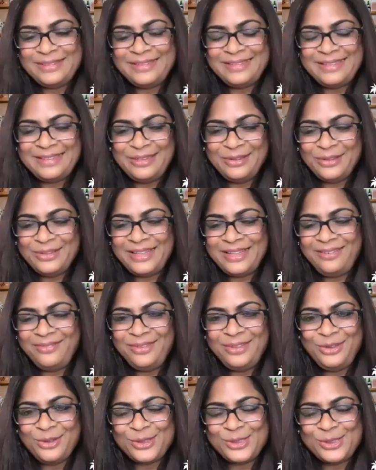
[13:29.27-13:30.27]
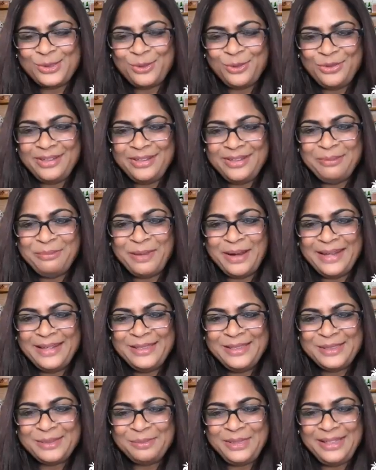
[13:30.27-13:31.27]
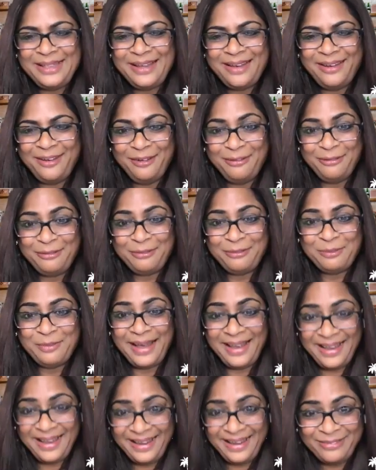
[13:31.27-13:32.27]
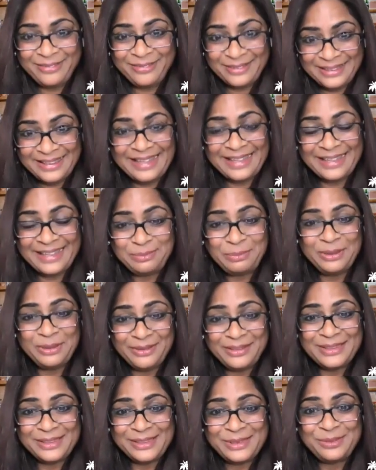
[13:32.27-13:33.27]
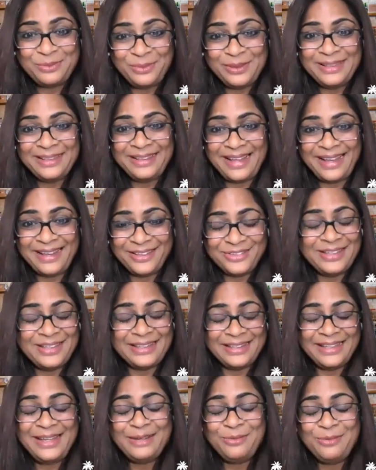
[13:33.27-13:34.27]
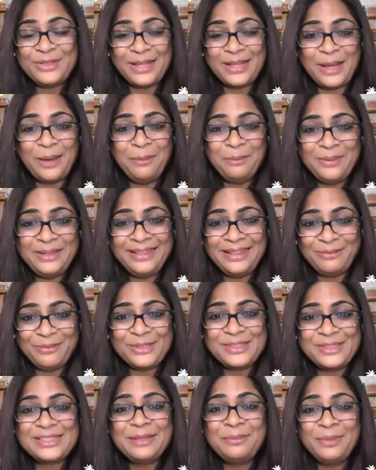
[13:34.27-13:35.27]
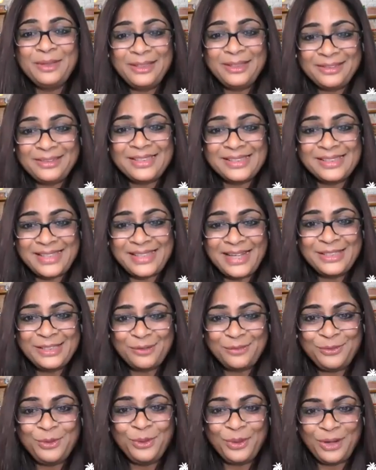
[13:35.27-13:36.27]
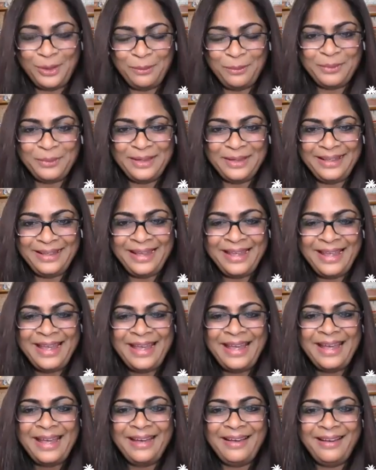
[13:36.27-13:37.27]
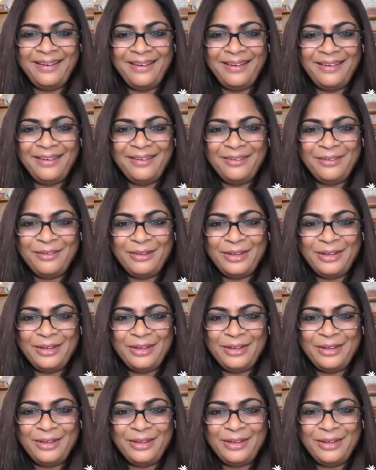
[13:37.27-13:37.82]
David, your story reminds me of my experience with Agile. I think it was a company that was similar to the size of your company. A